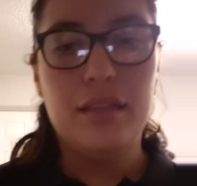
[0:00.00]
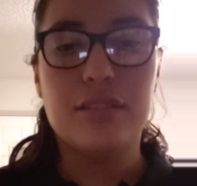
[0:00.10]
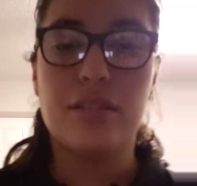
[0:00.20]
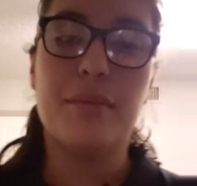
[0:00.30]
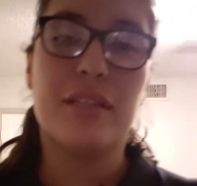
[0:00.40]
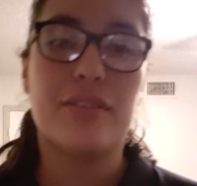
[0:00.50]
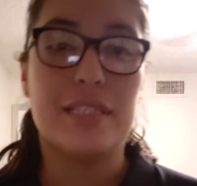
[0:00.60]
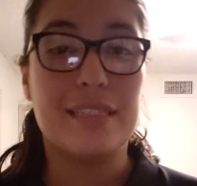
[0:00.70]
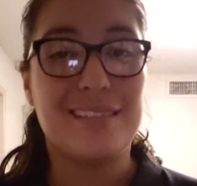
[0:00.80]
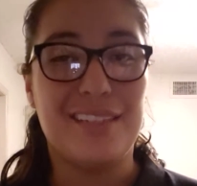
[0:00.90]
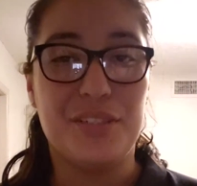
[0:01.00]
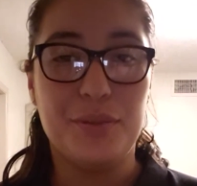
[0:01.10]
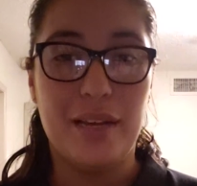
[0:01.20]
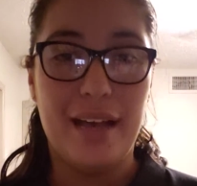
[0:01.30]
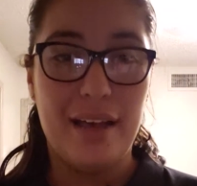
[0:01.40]
Some of the critiques that I
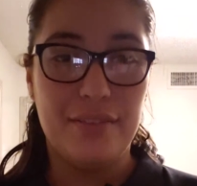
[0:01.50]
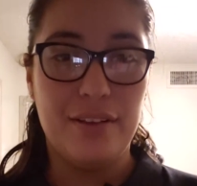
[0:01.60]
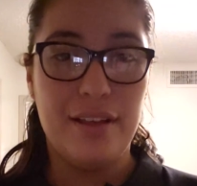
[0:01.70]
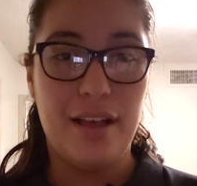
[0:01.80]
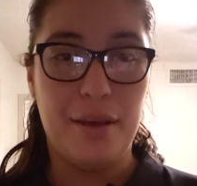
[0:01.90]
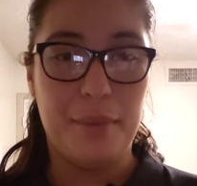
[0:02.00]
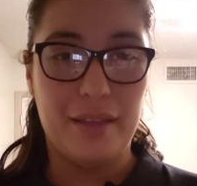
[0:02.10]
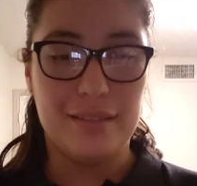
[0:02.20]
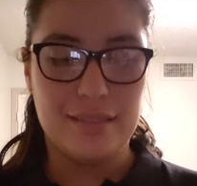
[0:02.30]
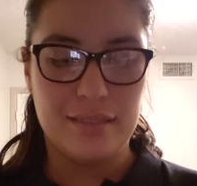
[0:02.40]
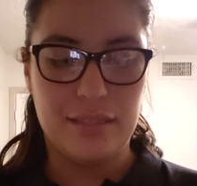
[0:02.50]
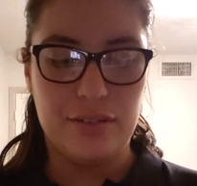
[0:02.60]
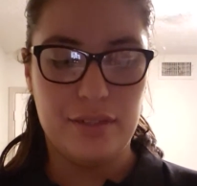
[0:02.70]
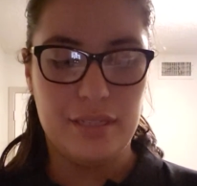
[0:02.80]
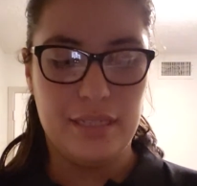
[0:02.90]
do have about this
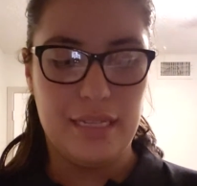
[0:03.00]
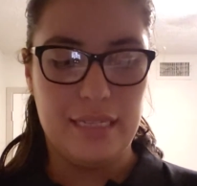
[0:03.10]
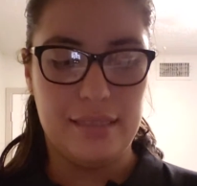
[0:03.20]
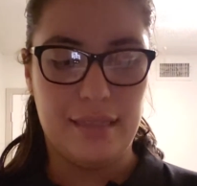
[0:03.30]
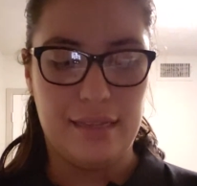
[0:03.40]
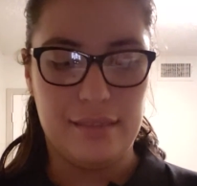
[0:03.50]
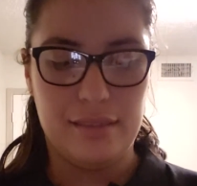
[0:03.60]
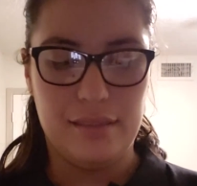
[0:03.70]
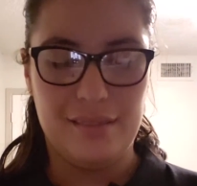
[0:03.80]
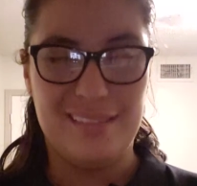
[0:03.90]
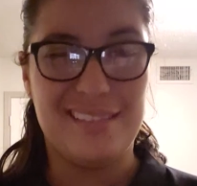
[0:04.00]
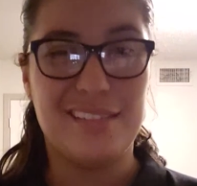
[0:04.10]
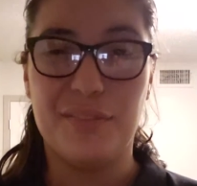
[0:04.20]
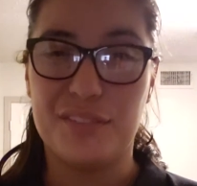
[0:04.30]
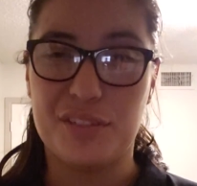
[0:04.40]
theory is that
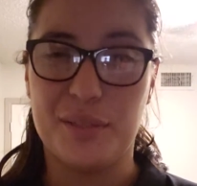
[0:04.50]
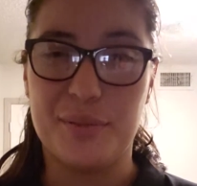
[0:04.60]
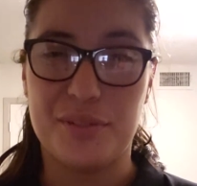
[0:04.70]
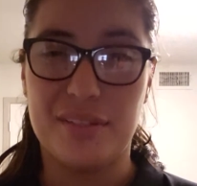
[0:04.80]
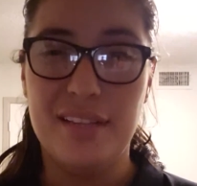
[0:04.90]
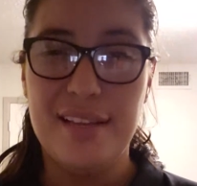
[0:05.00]
self-disclosure.